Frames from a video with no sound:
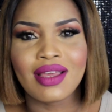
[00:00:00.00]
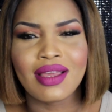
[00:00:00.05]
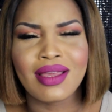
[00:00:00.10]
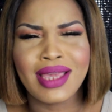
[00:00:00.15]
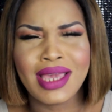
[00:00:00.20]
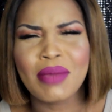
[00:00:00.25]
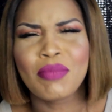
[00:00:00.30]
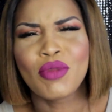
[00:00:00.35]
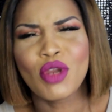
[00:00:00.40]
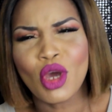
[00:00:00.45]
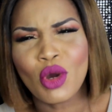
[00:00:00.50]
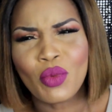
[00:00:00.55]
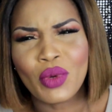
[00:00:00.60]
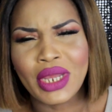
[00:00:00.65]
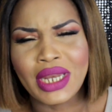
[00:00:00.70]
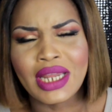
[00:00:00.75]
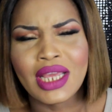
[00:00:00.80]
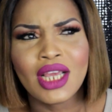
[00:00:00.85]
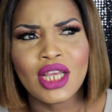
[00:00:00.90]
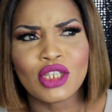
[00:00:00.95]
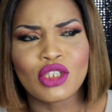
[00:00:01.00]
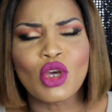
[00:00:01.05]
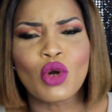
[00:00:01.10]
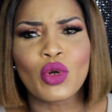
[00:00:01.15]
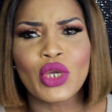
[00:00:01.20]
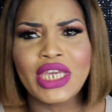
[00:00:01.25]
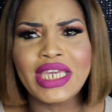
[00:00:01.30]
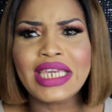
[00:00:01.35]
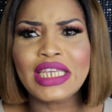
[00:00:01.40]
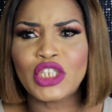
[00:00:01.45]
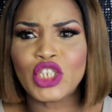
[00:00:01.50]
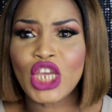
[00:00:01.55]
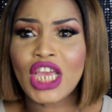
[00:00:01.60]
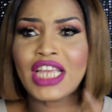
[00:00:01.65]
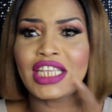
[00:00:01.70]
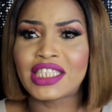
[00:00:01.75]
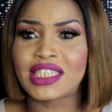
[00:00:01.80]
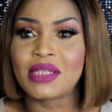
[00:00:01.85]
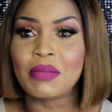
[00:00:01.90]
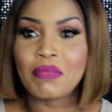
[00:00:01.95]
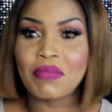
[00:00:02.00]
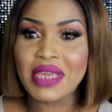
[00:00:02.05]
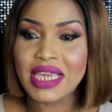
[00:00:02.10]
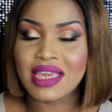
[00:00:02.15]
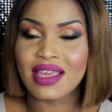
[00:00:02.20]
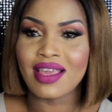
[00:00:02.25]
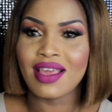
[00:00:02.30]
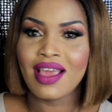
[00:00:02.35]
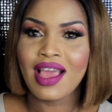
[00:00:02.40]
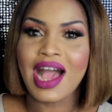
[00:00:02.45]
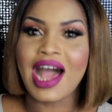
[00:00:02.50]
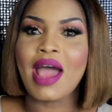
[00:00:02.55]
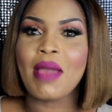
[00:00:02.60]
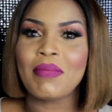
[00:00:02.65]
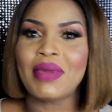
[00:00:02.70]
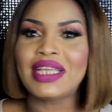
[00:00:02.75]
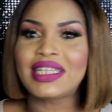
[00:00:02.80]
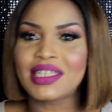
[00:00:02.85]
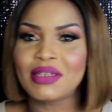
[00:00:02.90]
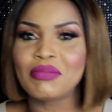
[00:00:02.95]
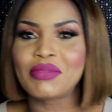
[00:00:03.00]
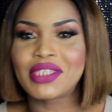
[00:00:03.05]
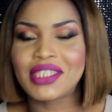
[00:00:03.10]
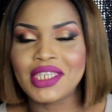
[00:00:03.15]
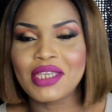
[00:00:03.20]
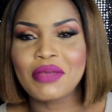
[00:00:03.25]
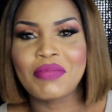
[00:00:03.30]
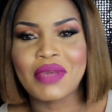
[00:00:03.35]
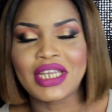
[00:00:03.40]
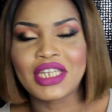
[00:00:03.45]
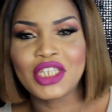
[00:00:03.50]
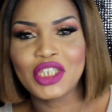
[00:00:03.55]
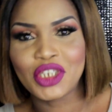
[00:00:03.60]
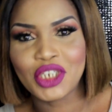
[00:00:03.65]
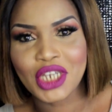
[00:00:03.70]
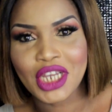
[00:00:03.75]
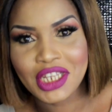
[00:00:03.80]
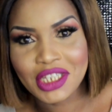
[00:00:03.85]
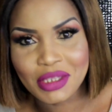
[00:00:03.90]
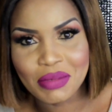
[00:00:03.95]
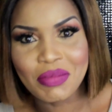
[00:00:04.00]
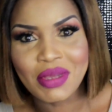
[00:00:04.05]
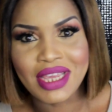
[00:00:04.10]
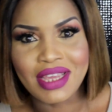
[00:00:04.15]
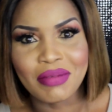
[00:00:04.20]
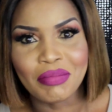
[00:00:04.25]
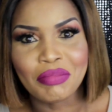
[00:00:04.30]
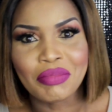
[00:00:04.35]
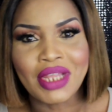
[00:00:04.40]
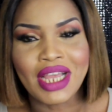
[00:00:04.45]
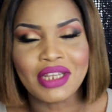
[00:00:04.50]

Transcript: him knowing. So he chased me. I made him see me and he chased me.